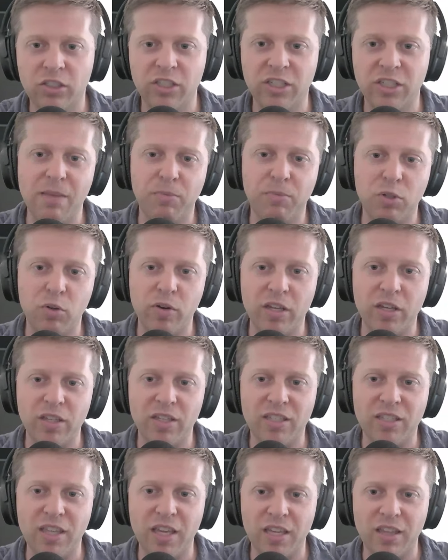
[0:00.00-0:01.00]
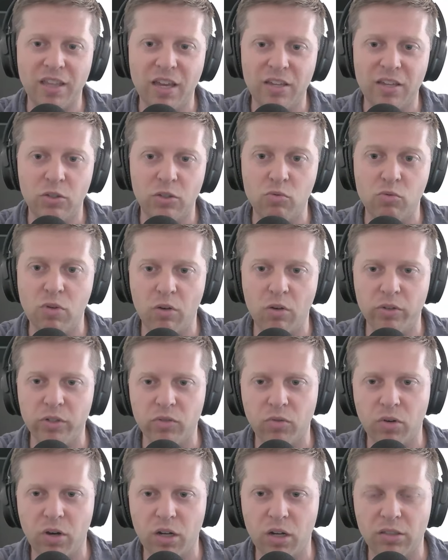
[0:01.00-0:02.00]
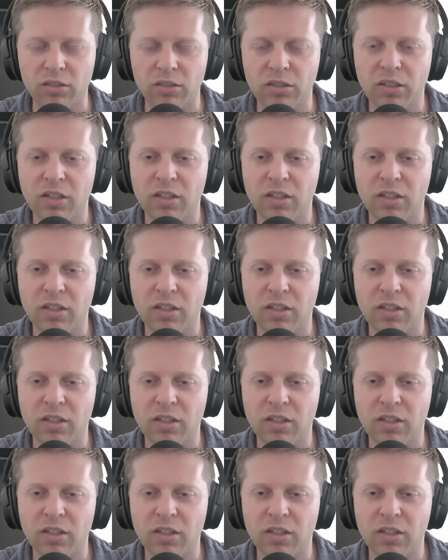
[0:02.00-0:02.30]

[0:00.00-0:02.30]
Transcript: Keep doing this thing that you know is wrong.